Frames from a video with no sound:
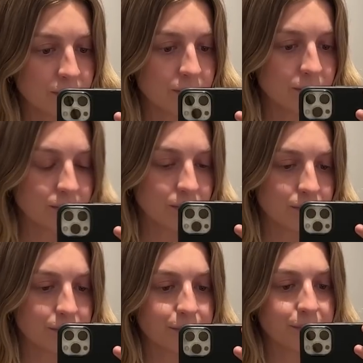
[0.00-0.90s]

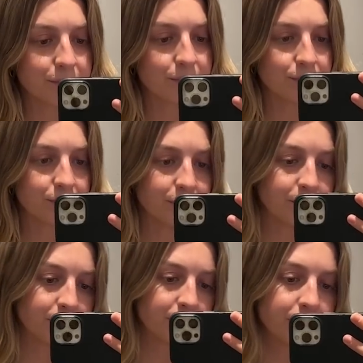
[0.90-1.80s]
which
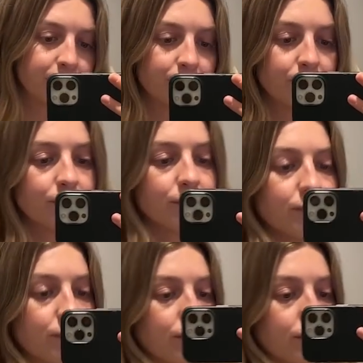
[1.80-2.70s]
immediately I was like, yep,
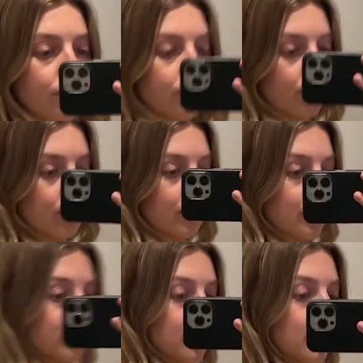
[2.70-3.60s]
I will be having
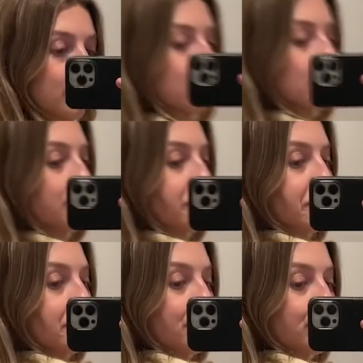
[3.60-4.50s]
this. I've got the
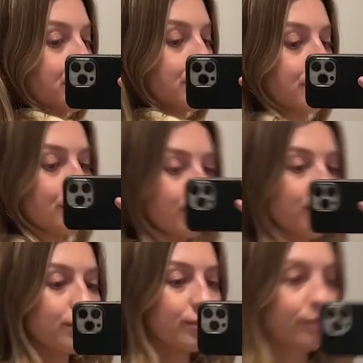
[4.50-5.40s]
black version and I
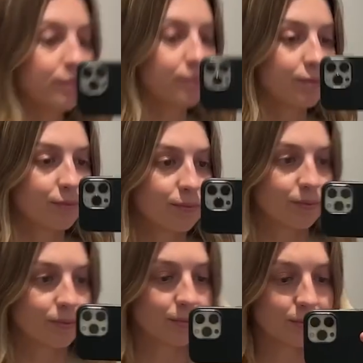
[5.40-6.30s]
wear it loads, so I
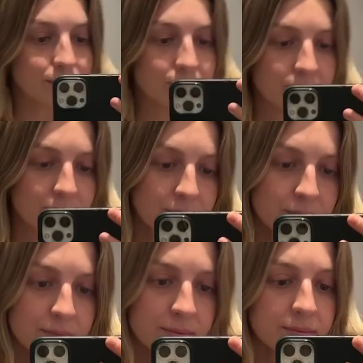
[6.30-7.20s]
thought this would be a
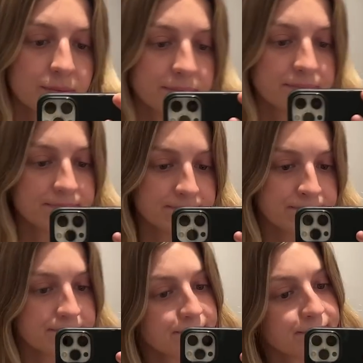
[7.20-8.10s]
great summer
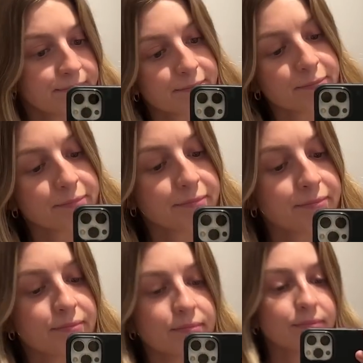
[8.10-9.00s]
version.
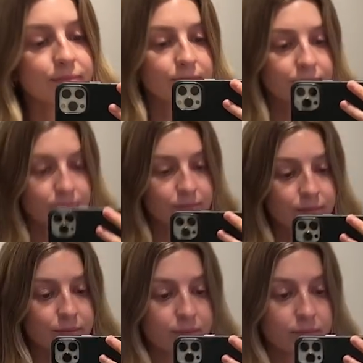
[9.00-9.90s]

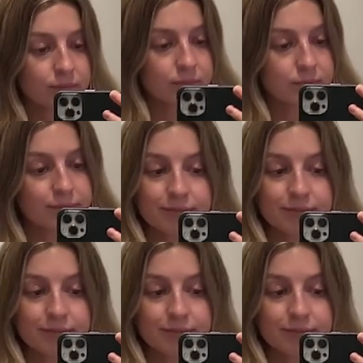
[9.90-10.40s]
A very